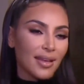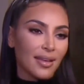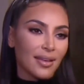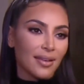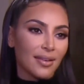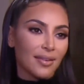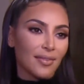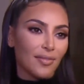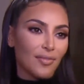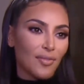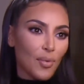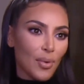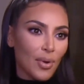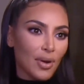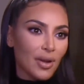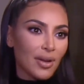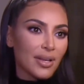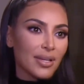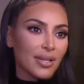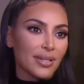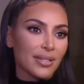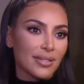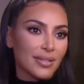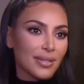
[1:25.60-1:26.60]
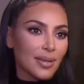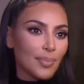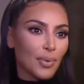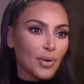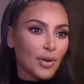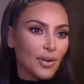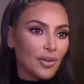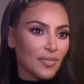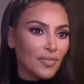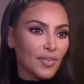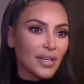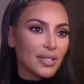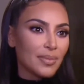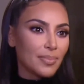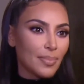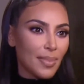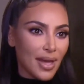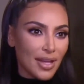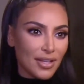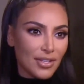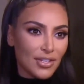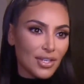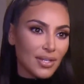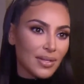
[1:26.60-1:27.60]
truly been an instance of
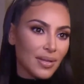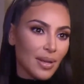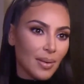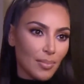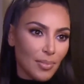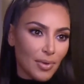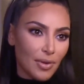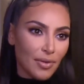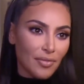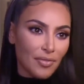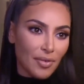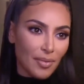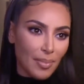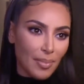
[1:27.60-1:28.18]
double dealing and